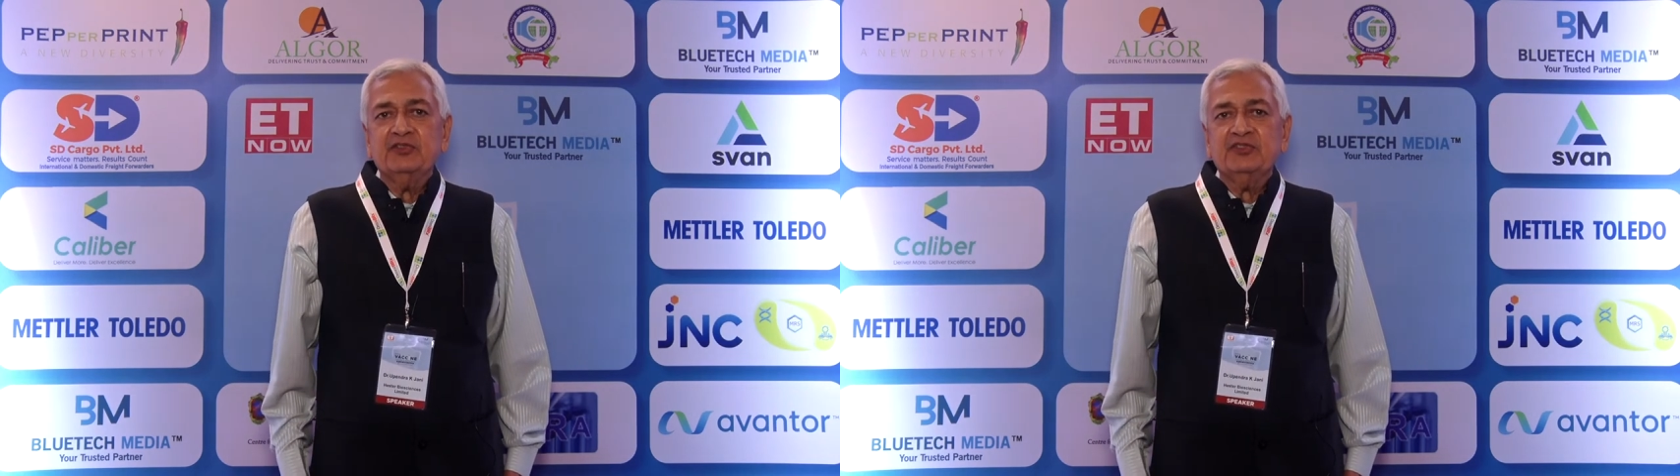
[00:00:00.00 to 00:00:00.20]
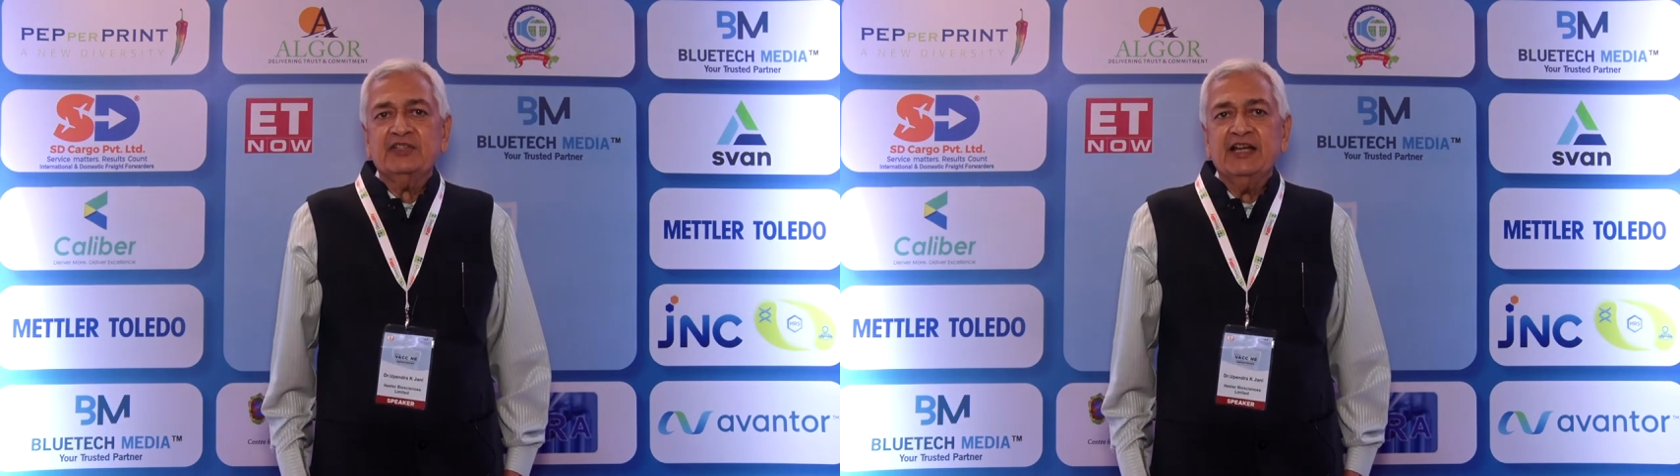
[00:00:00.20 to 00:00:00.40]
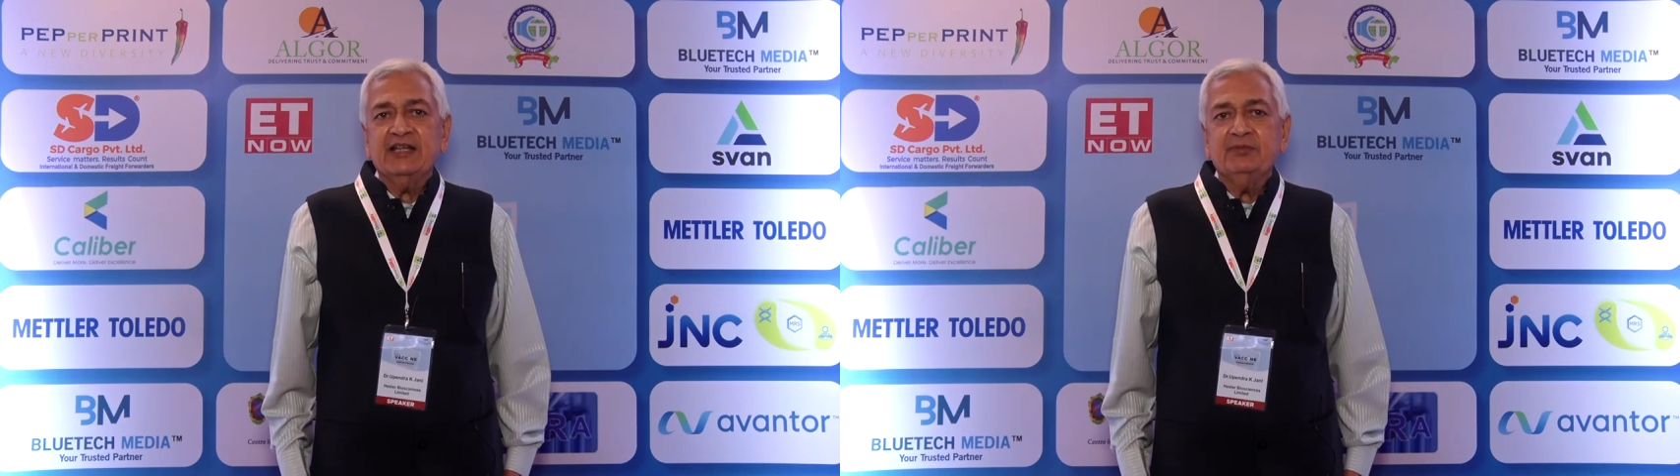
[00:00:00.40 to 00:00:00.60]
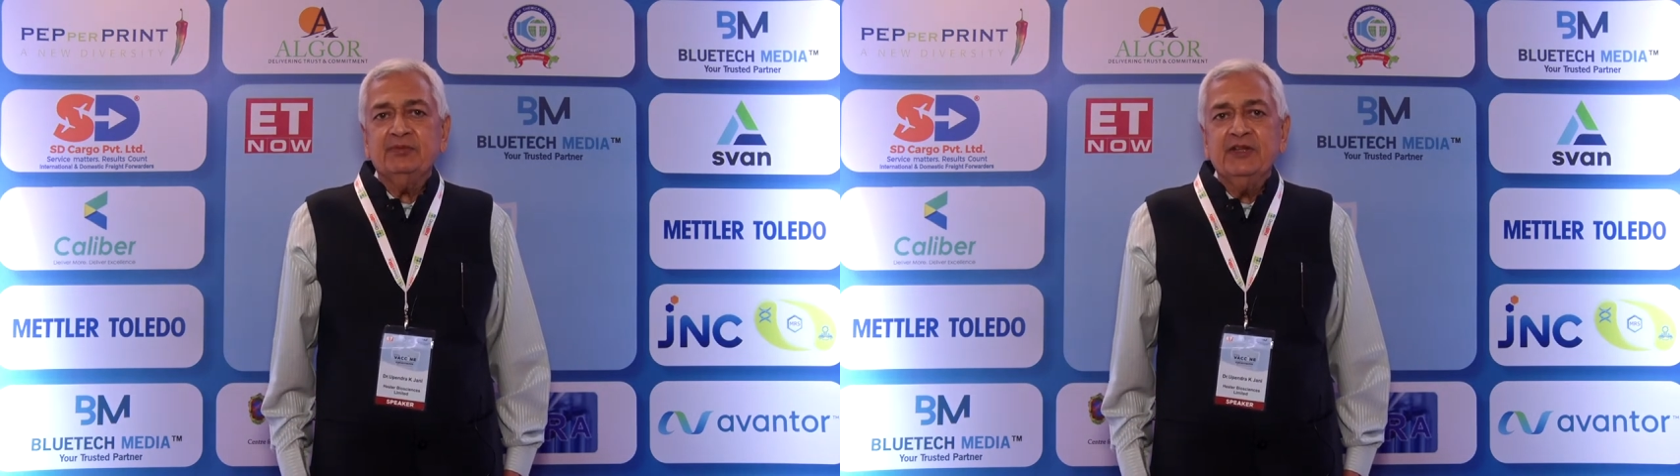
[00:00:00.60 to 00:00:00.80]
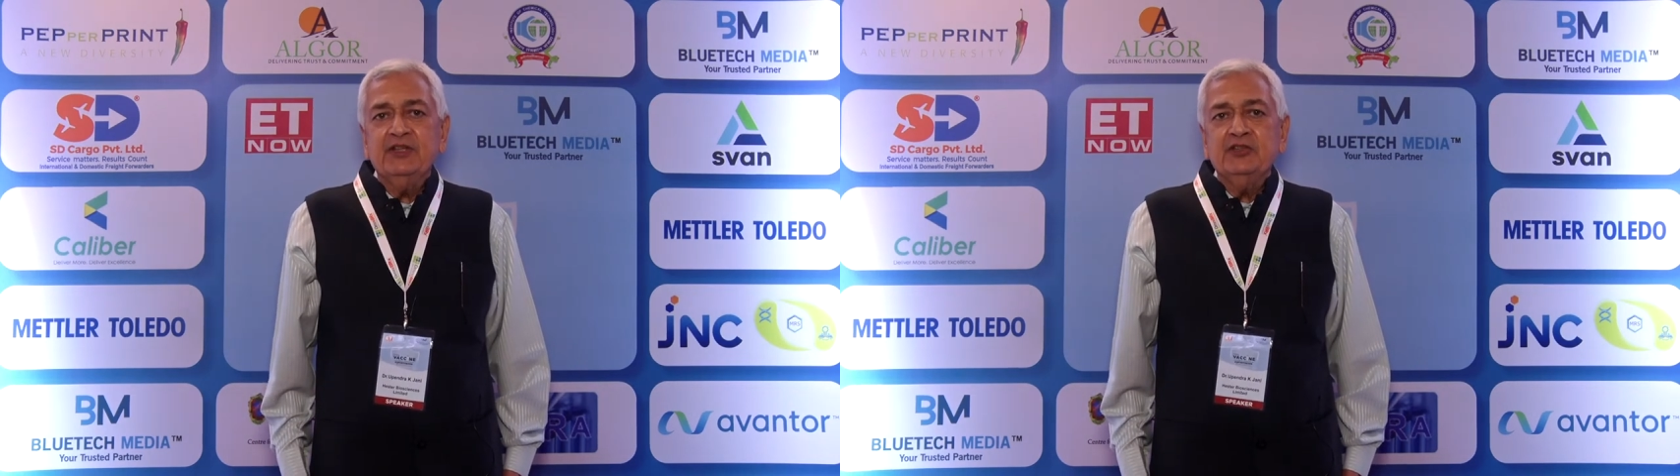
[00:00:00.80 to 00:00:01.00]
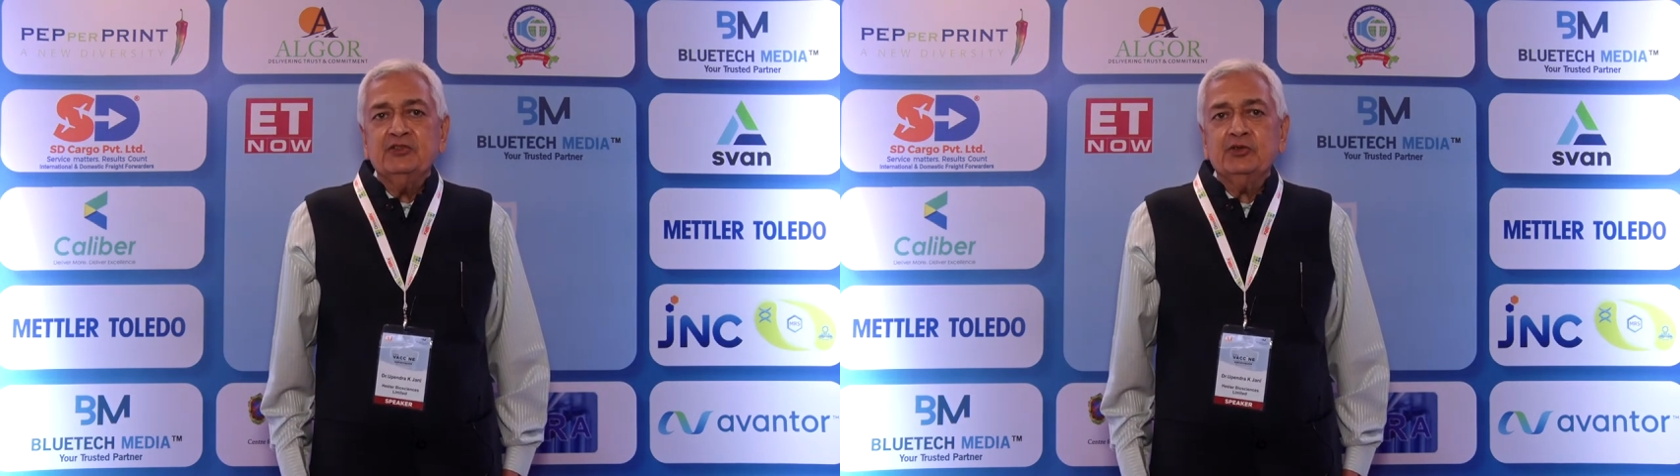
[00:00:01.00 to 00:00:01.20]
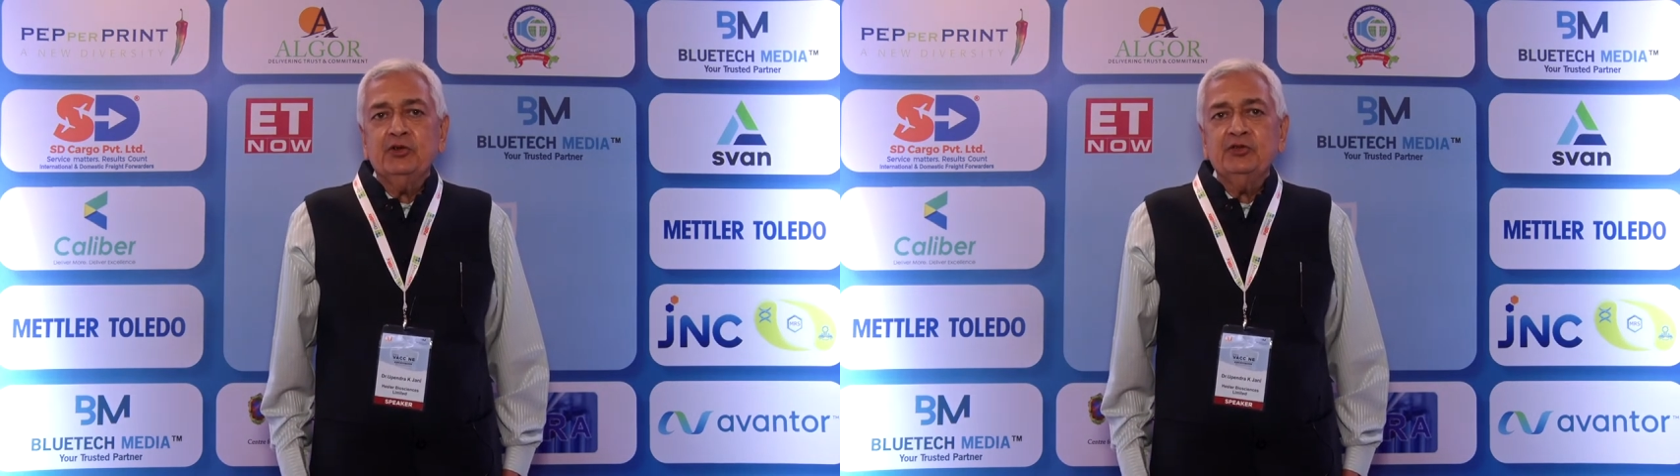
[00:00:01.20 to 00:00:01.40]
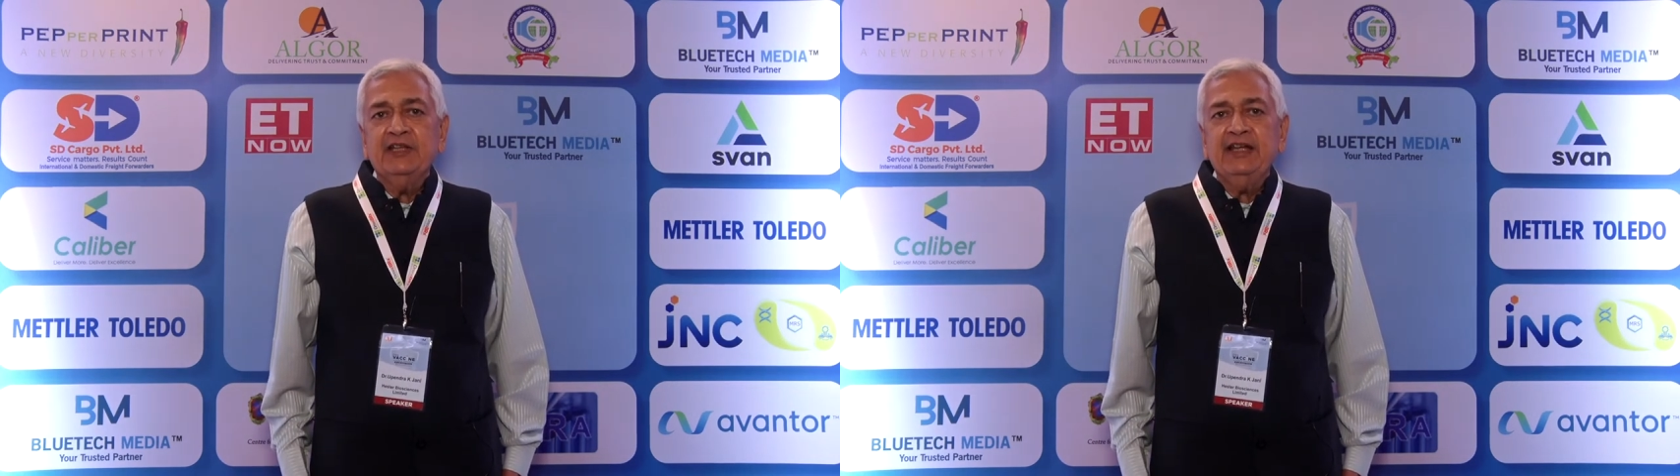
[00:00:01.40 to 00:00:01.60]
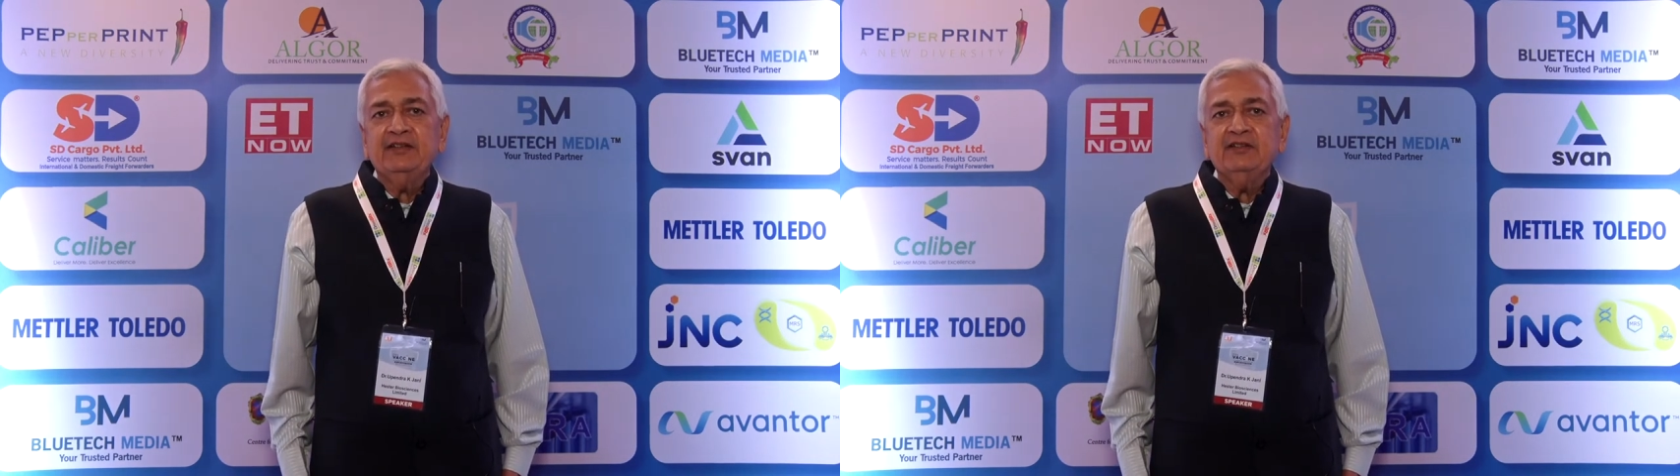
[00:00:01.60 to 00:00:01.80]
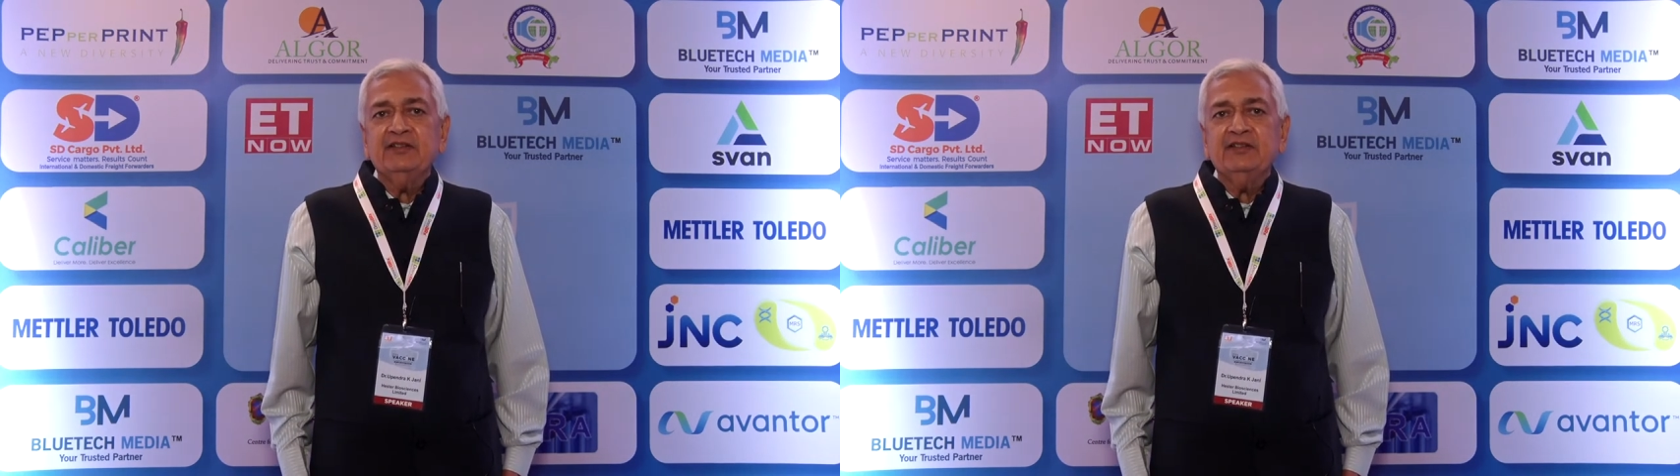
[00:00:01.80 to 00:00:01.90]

startup, so that